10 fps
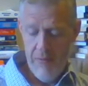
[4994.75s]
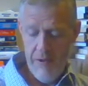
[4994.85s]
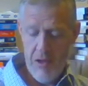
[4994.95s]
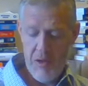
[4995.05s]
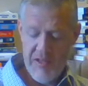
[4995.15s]

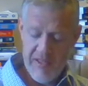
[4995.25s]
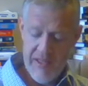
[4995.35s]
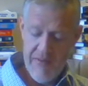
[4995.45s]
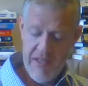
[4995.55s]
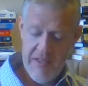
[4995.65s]
Footnote six
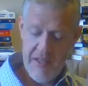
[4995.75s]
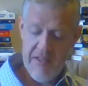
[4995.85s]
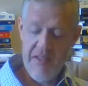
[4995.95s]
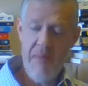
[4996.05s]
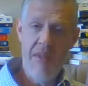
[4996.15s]
seventy-six,
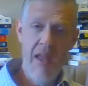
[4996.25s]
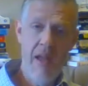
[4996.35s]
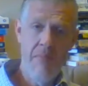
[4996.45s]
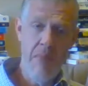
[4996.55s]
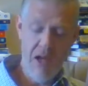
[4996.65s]
same
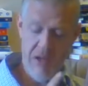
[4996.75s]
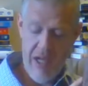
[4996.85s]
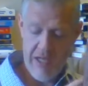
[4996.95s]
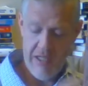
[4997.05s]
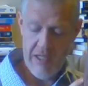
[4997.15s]
thing, page
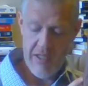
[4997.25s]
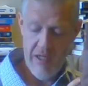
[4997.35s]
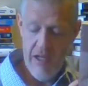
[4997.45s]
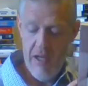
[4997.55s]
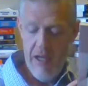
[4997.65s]
nineteen.